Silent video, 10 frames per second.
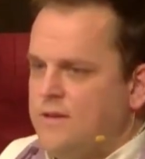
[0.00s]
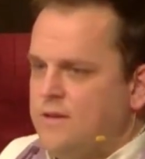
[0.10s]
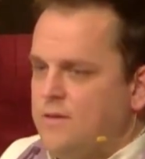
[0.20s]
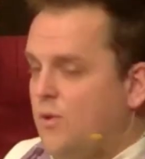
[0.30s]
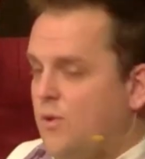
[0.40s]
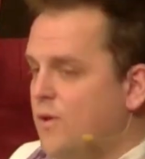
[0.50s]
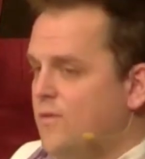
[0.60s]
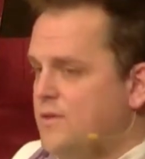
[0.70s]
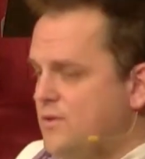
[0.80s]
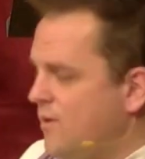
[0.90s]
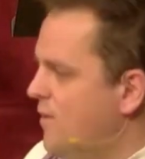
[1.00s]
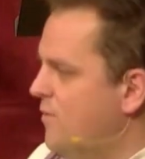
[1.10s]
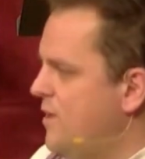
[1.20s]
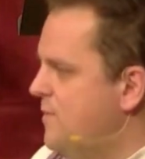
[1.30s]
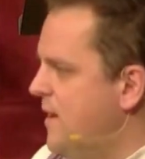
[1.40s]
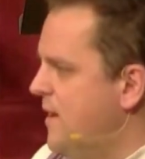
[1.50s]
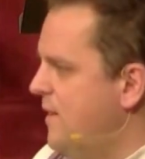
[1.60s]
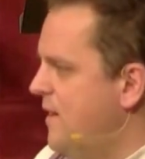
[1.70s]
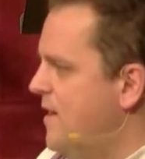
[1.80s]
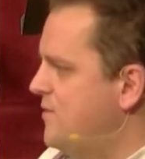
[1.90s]
The point of the story of the rich man and
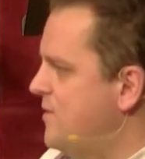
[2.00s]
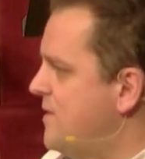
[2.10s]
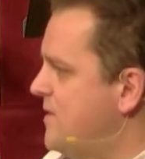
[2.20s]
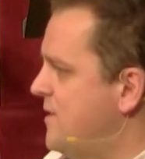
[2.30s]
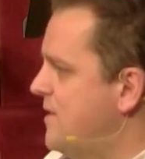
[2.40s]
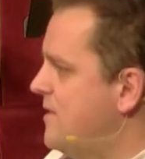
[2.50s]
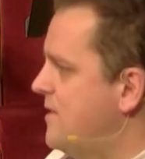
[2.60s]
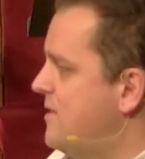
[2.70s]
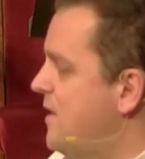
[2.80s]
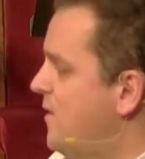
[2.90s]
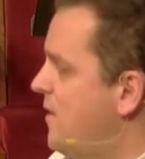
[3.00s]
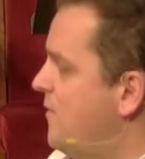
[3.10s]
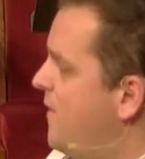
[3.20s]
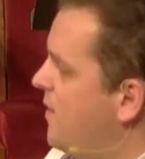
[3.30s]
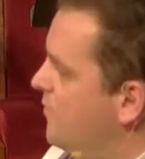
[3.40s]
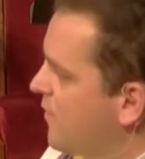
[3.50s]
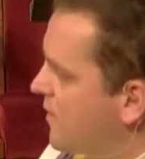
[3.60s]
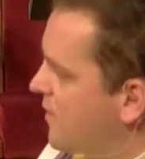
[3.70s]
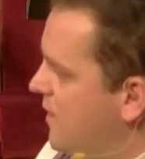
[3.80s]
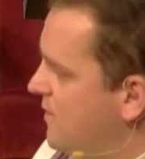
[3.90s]
Lazarus isn't necessarily a final
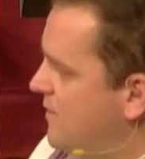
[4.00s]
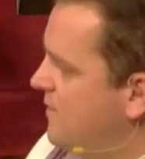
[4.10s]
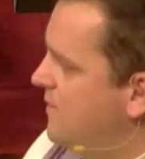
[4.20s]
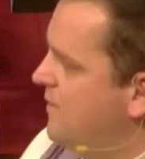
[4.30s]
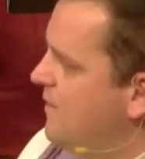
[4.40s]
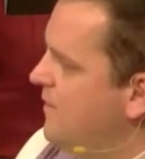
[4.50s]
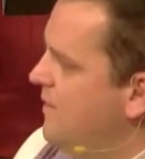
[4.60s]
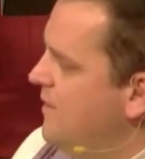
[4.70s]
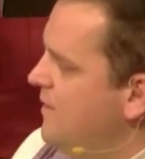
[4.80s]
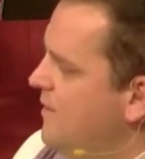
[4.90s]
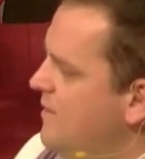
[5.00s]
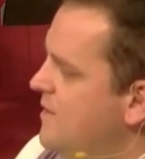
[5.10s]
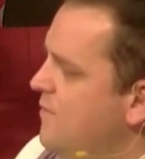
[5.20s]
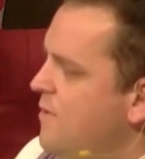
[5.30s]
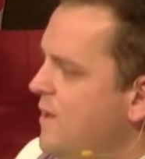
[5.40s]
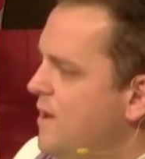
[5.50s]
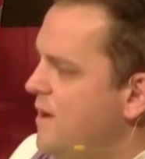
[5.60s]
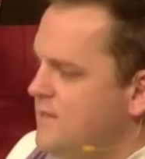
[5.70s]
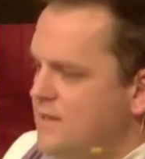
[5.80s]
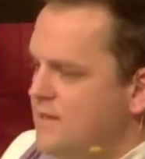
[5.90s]
verdict. It's that when we
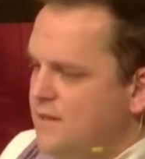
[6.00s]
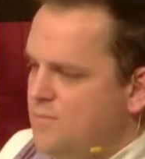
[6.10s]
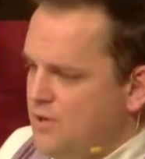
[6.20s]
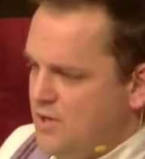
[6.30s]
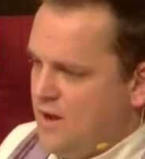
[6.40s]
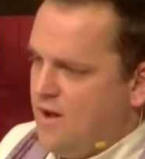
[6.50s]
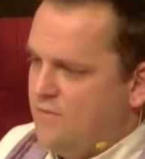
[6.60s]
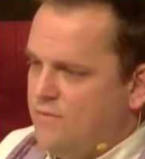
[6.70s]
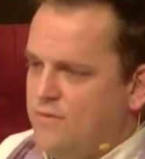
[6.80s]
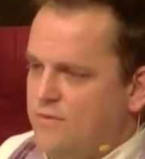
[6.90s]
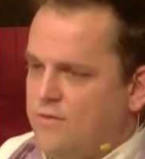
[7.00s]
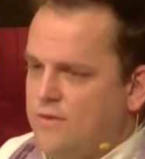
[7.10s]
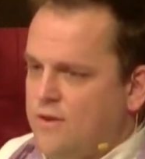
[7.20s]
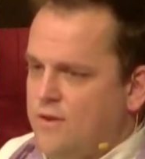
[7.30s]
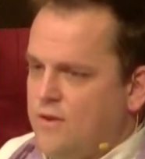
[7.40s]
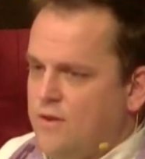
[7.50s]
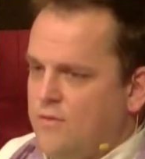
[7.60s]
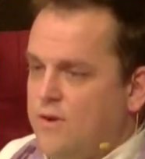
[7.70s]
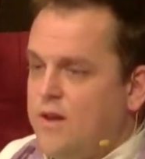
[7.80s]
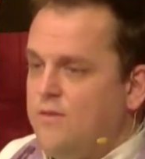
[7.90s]
constantly push it off,
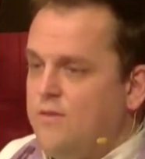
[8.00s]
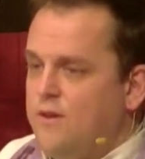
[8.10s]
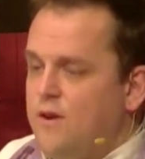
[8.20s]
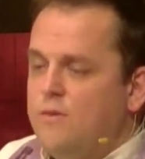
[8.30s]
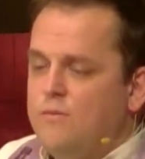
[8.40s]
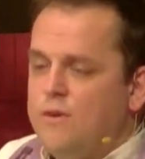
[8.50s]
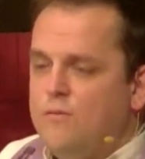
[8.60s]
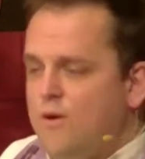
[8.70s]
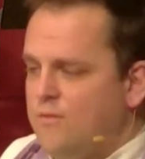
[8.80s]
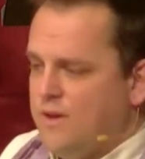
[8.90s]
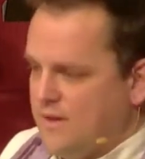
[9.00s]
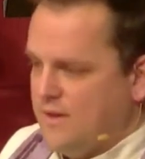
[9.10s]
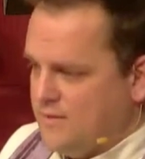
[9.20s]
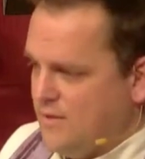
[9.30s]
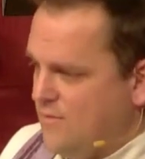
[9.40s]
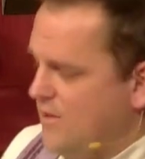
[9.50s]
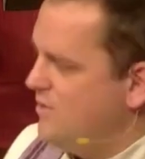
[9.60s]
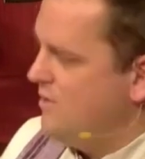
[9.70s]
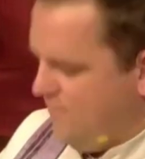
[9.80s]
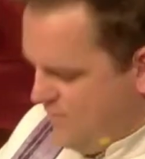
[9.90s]
we never know when we won't answer the
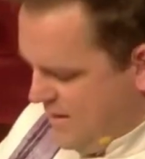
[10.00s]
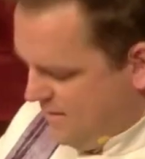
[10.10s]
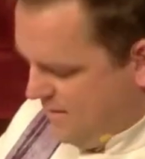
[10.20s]
question of when.